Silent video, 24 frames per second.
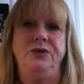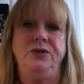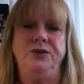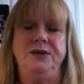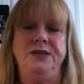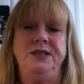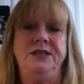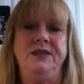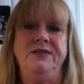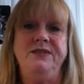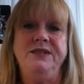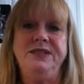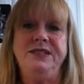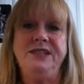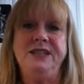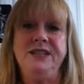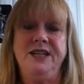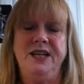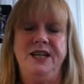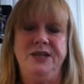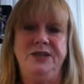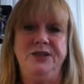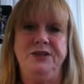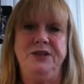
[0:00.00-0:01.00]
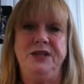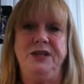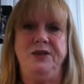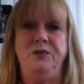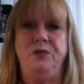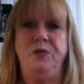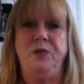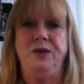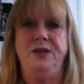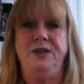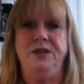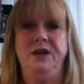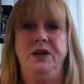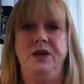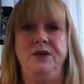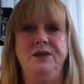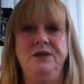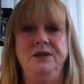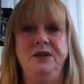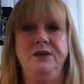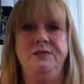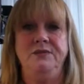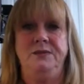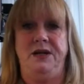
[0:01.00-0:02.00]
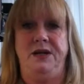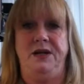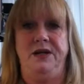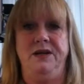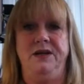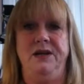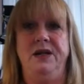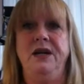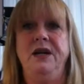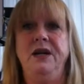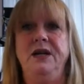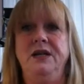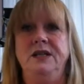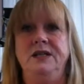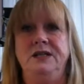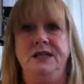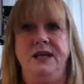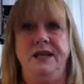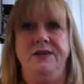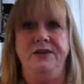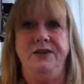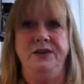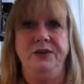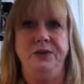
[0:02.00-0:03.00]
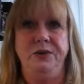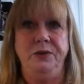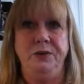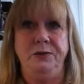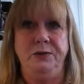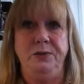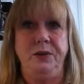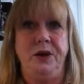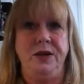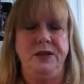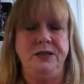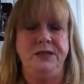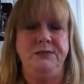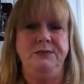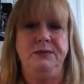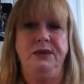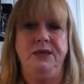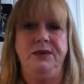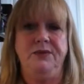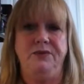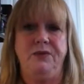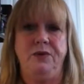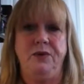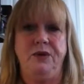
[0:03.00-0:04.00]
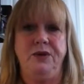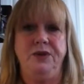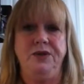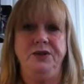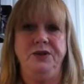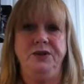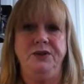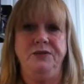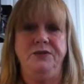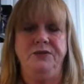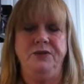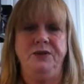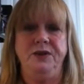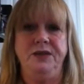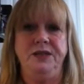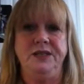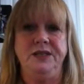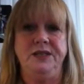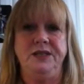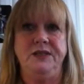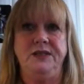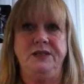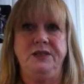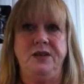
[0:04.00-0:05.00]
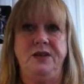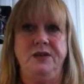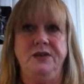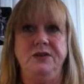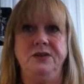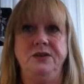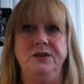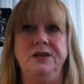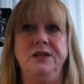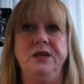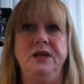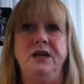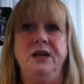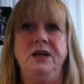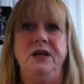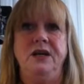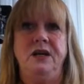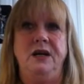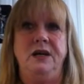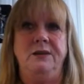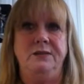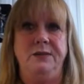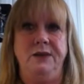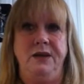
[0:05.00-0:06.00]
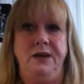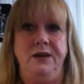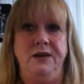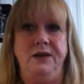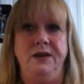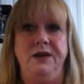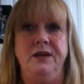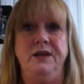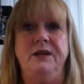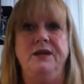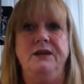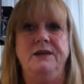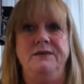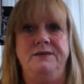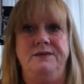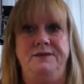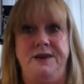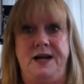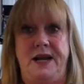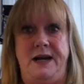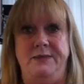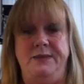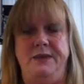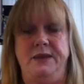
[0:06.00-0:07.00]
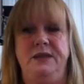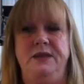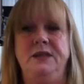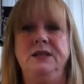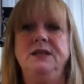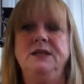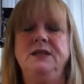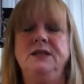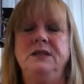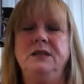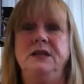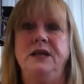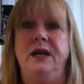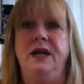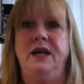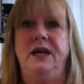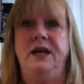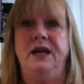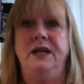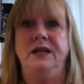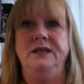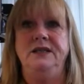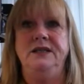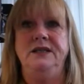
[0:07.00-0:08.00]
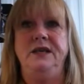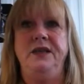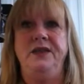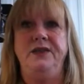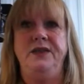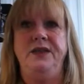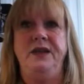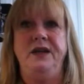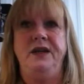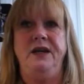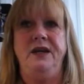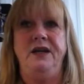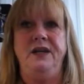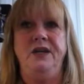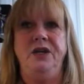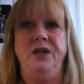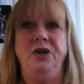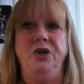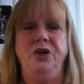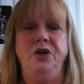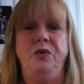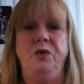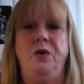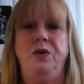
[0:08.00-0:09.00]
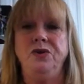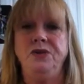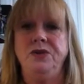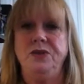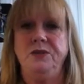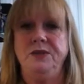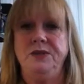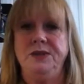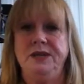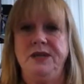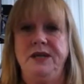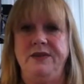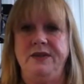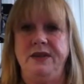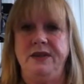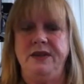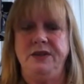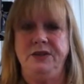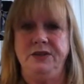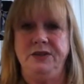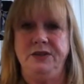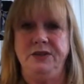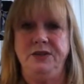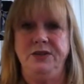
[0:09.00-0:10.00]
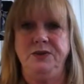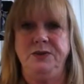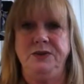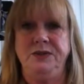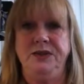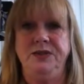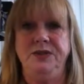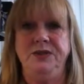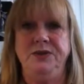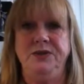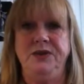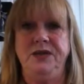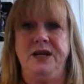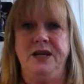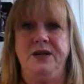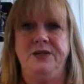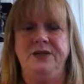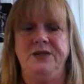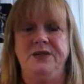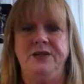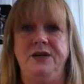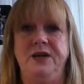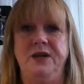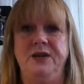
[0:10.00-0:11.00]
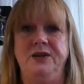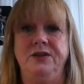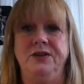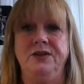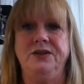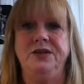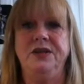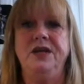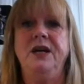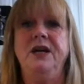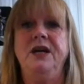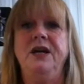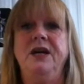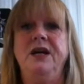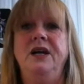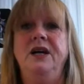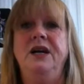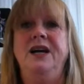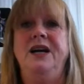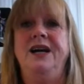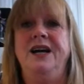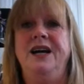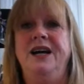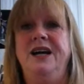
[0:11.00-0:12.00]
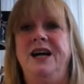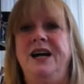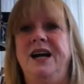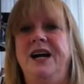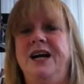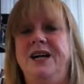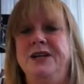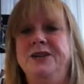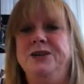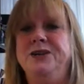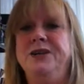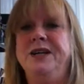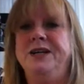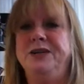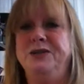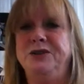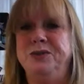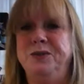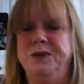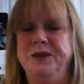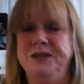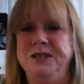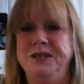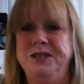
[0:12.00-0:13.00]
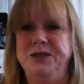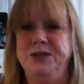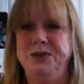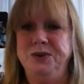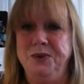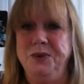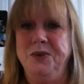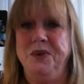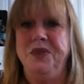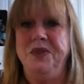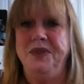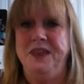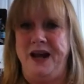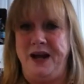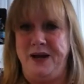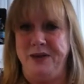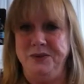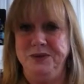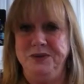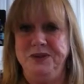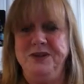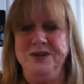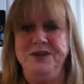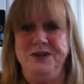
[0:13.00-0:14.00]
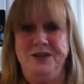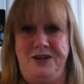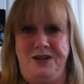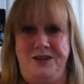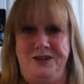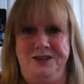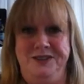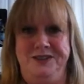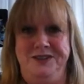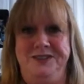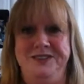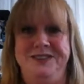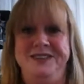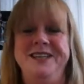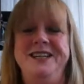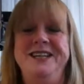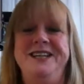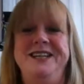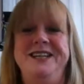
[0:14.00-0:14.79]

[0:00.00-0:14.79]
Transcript: to $1,701 a month, saving you approximately $446 a month. Fabulous. And then you also will save $122,000